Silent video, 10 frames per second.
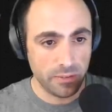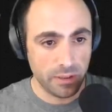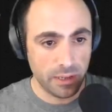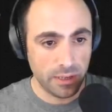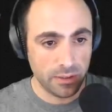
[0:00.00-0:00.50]

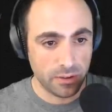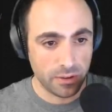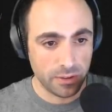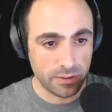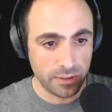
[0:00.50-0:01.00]
align
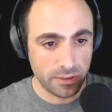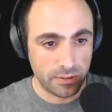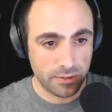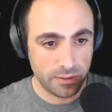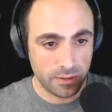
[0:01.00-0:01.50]

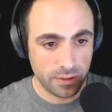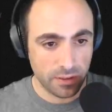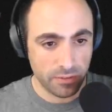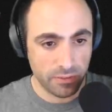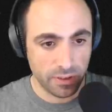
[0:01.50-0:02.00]
content,
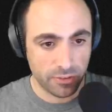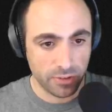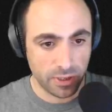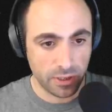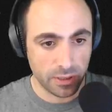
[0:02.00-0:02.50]
flex
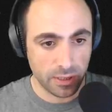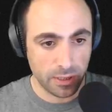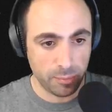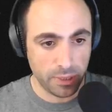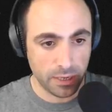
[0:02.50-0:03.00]
start,
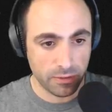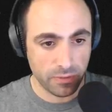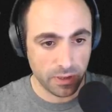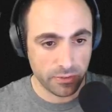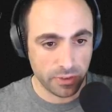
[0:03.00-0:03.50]
line packed,
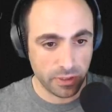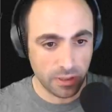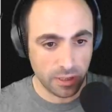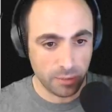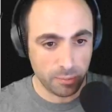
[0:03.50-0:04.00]
flex end,
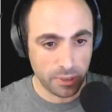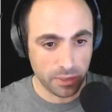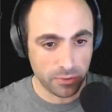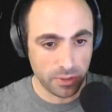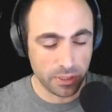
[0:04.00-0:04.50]
line packed to the end